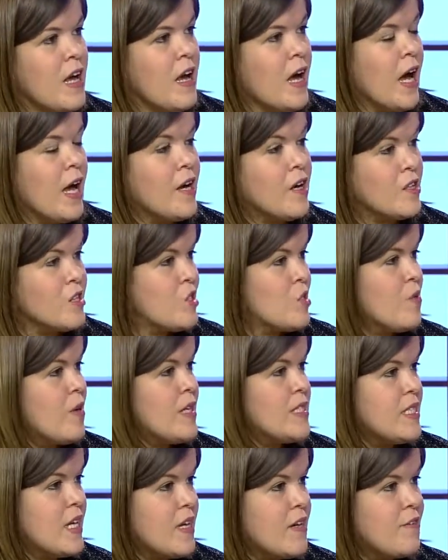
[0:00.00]
I also
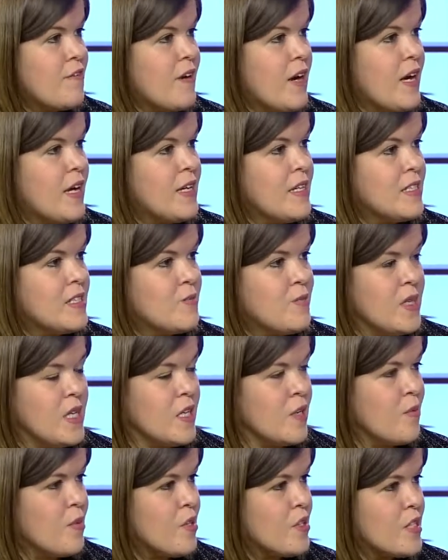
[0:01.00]
identify as
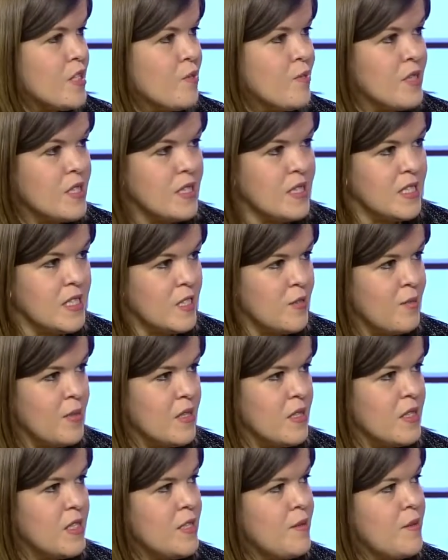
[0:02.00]
being a person with a
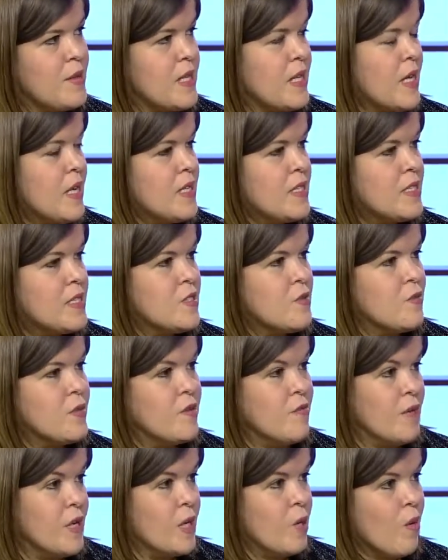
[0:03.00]
disability because
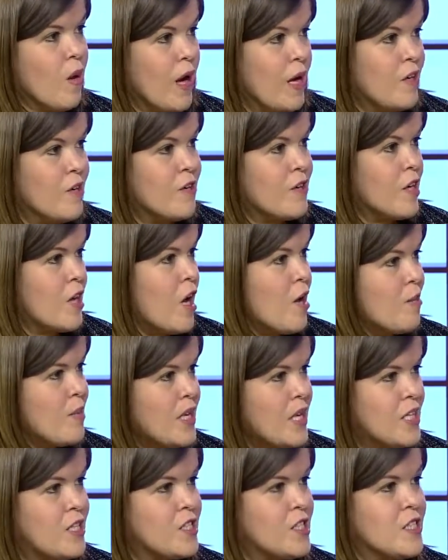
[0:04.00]
we require
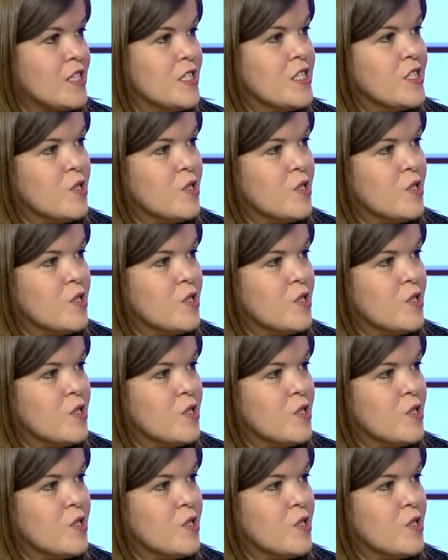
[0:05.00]
accommodation.